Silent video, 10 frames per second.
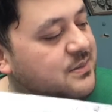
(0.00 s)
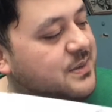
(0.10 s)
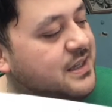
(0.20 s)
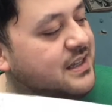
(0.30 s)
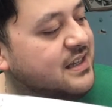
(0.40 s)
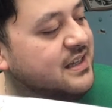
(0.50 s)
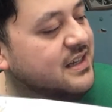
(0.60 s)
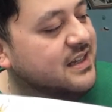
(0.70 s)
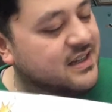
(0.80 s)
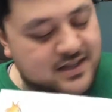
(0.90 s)
me.
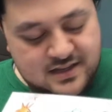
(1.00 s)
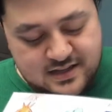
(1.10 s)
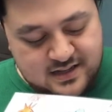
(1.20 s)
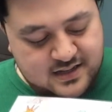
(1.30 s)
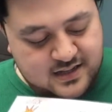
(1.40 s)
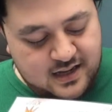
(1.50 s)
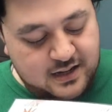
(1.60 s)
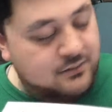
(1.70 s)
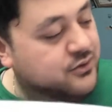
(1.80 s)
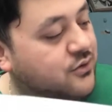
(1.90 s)
And it
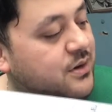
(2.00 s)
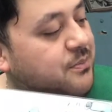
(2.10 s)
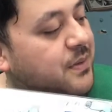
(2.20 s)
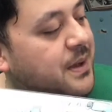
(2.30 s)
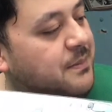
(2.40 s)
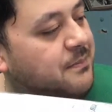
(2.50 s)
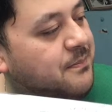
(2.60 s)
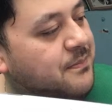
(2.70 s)
was drawn in pen.